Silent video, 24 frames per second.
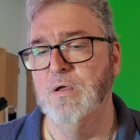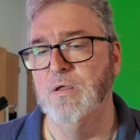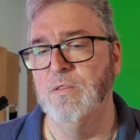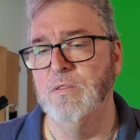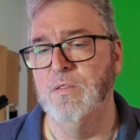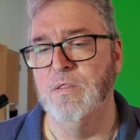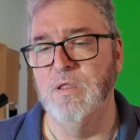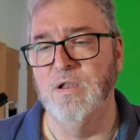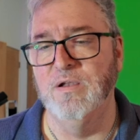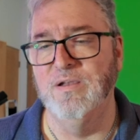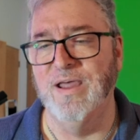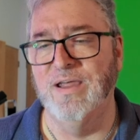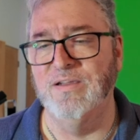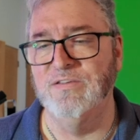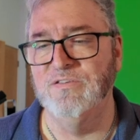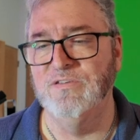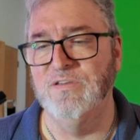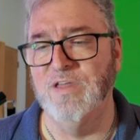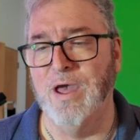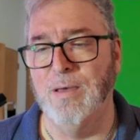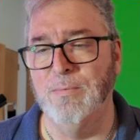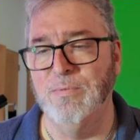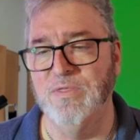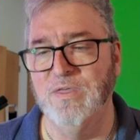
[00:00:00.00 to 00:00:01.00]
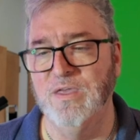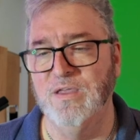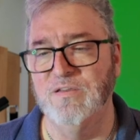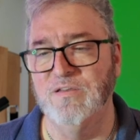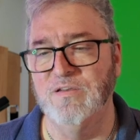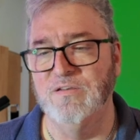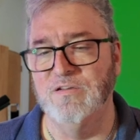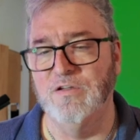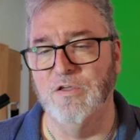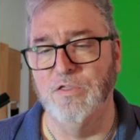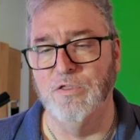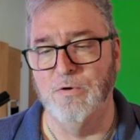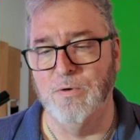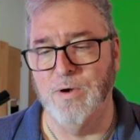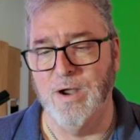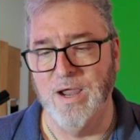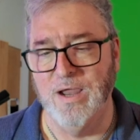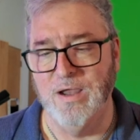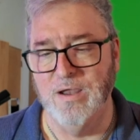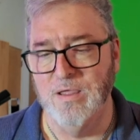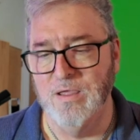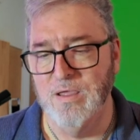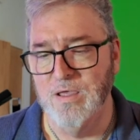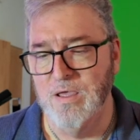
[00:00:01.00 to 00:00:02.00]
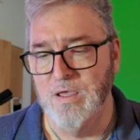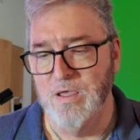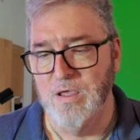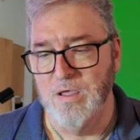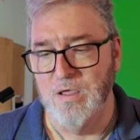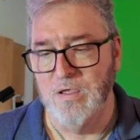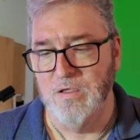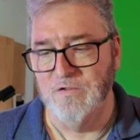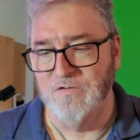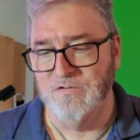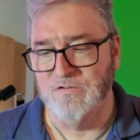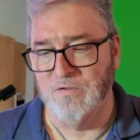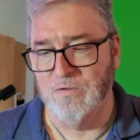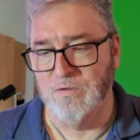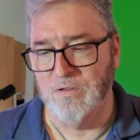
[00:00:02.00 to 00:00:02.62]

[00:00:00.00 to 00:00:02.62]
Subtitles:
the desktop thinks it's on the right. So